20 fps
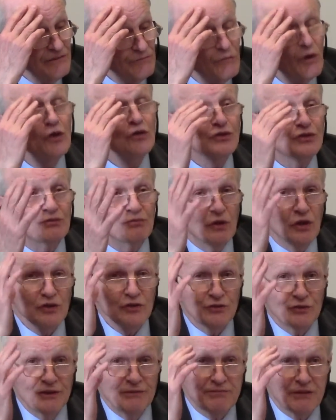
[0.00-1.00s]

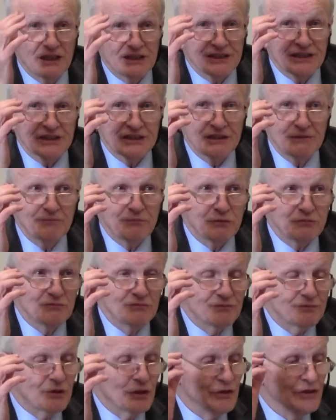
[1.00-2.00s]
Most reprocessing
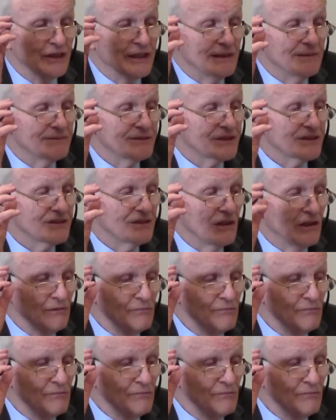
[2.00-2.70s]
programs,